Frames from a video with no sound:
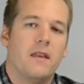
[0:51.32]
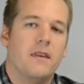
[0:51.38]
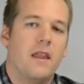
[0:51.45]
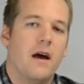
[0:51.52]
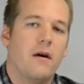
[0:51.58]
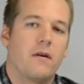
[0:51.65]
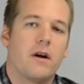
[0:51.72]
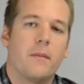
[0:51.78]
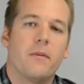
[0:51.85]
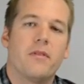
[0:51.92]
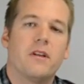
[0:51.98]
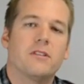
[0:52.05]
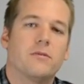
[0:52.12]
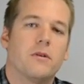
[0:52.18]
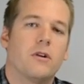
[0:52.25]
Now, a couple
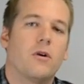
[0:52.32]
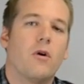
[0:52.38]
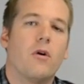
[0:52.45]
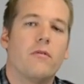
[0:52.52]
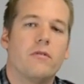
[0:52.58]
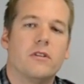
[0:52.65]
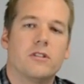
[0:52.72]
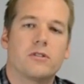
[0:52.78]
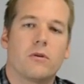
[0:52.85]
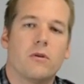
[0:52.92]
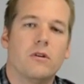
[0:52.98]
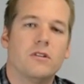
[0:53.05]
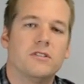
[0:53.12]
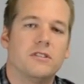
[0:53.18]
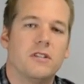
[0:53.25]
things we're going to go over in this
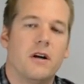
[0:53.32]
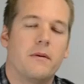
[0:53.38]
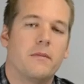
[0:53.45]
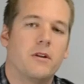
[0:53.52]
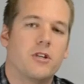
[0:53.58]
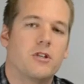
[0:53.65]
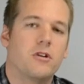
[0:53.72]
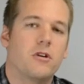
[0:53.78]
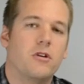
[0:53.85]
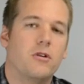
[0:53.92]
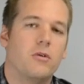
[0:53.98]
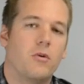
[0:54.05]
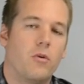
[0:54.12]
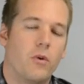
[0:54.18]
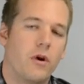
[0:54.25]
course. I'm going to show
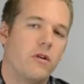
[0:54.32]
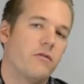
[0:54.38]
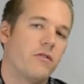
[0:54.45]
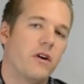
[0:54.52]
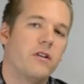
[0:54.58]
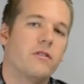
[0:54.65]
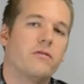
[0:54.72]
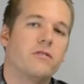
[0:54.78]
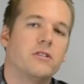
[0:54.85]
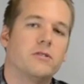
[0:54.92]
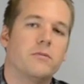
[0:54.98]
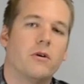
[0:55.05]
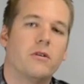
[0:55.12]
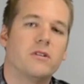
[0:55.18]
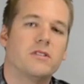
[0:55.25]
you where to find your first
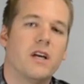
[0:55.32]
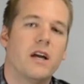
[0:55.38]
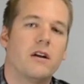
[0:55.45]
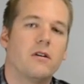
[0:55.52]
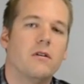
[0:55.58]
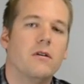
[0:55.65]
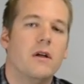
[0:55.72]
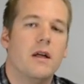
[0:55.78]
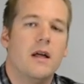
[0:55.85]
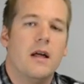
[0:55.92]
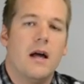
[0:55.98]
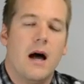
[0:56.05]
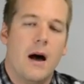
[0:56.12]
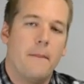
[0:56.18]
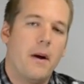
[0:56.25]
motorcycle,
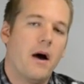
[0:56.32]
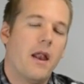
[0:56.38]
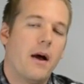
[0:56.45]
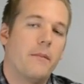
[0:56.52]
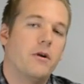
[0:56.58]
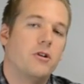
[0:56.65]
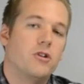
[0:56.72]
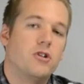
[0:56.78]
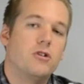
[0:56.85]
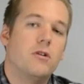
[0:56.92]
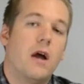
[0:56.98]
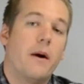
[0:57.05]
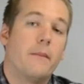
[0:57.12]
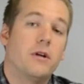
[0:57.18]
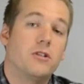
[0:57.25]
about how
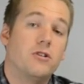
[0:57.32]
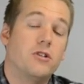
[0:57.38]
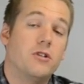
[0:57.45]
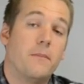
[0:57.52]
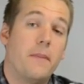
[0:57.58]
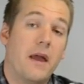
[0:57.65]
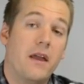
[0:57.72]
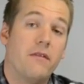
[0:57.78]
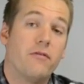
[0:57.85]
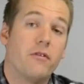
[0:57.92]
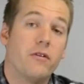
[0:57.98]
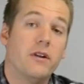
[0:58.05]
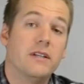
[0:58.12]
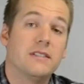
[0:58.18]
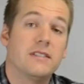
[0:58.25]
much you should pay
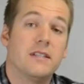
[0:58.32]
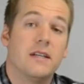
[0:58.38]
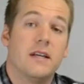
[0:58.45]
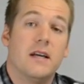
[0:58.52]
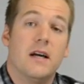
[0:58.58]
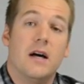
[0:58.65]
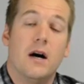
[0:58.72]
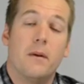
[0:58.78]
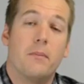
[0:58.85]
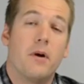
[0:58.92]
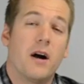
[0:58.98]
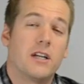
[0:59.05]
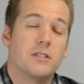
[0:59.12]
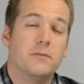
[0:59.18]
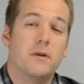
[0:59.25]
for it,
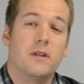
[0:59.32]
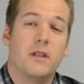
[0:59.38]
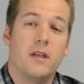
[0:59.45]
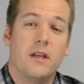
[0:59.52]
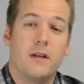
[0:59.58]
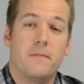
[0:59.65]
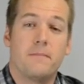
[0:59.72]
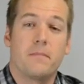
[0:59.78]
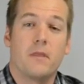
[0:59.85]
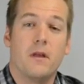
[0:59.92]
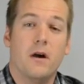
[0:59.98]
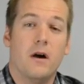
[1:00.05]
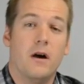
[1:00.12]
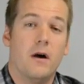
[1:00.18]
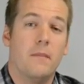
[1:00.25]
approximately
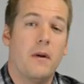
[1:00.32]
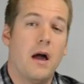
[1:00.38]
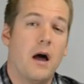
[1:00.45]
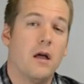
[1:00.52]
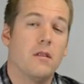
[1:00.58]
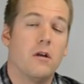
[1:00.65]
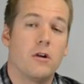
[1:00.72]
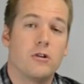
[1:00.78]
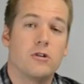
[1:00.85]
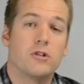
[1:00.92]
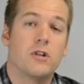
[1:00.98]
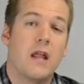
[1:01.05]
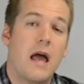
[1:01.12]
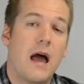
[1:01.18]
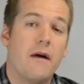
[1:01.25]
how long you
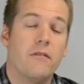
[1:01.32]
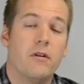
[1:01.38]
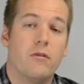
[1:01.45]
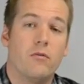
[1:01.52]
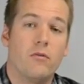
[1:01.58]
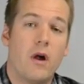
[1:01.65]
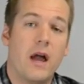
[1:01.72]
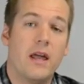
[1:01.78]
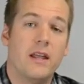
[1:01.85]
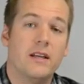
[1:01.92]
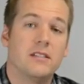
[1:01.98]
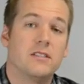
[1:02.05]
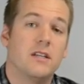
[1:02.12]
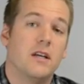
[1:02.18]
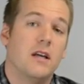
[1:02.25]
should have it and ride
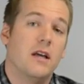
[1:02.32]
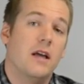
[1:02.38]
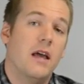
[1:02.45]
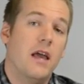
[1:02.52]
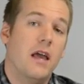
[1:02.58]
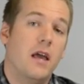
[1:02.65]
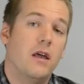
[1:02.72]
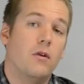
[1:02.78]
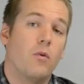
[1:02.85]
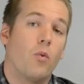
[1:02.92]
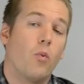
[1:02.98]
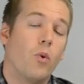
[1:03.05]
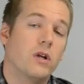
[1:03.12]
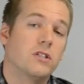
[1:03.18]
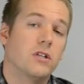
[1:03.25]
it, and
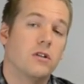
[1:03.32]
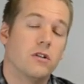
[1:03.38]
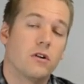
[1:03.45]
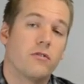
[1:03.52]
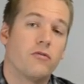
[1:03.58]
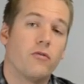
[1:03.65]
what to look